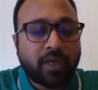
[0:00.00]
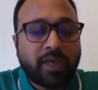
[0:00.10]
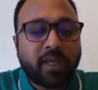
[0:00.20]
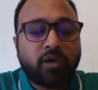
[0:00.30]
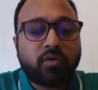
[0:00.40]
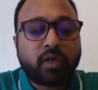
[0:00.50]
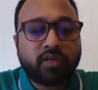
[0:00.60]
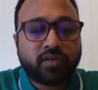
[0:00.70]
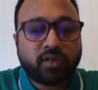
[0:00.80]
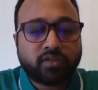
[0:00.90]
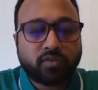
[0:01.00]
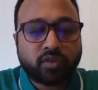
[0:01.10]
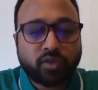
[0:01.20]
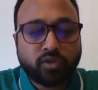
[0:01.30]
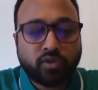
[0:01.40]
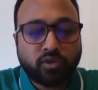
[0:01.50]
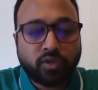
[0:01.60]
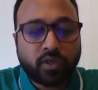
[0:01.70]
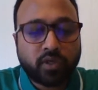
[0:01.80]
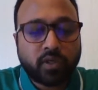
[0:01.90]
And now Catering Association
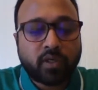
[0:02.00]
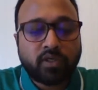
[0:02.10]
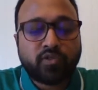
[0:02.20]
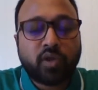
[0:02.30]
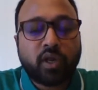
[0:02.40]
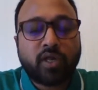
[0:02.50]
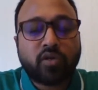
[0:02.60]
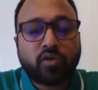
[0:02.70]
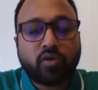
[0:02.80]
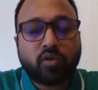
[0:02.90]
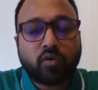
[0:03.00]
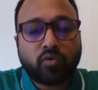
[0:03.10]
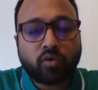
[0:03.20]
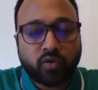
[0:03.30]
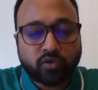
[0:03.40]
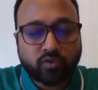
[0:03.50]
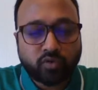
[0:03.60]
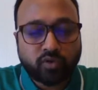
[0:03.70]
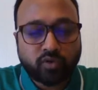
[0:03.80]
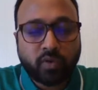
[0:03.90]
UK is relying on local
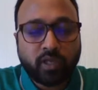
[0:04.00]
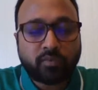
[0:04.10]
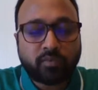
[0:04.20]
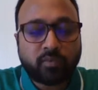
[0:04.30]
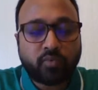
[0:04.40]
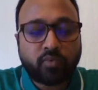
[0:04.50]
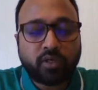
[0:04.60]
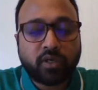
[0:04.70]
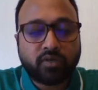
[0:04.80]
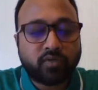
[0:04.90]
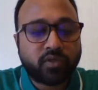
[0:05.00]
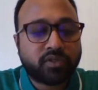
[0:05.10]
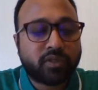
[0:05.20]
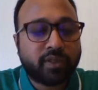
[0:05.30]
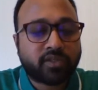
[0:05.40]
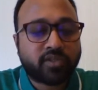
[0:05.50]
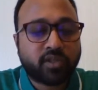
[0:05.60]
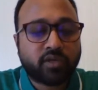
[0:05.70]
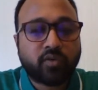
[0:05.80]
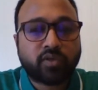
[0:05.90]
restaurants to help support the country's next
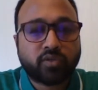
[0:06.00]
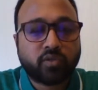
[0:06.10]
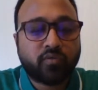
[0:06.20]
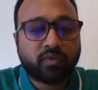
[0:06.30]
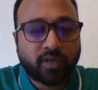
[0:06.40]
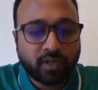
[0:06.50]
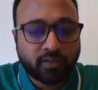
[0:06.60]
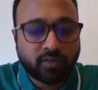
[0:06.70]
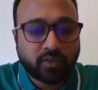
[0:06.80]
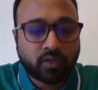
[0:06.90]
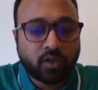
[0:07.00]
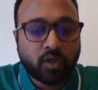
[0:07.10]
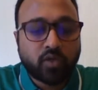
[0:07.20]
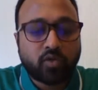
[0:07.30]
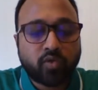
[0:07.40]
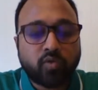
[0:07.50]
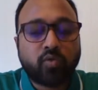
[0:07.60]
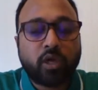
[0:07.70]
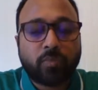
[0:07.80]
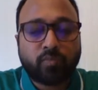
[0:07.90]
generation of talent
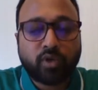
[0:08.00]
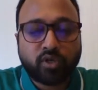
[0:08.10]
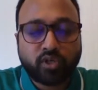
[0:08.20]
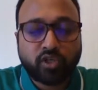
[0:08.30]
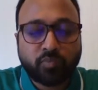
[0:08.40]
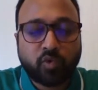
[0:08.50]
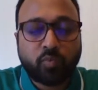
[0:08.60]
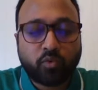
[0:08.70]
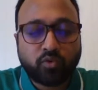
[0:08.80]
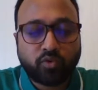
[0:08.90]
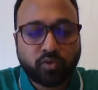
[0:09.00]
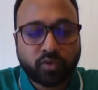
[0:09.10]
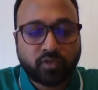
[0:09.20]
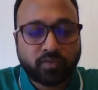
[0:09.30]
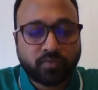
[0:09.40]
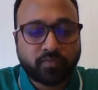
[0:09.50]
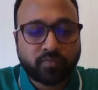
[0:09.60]
through apprenticeship opportunities.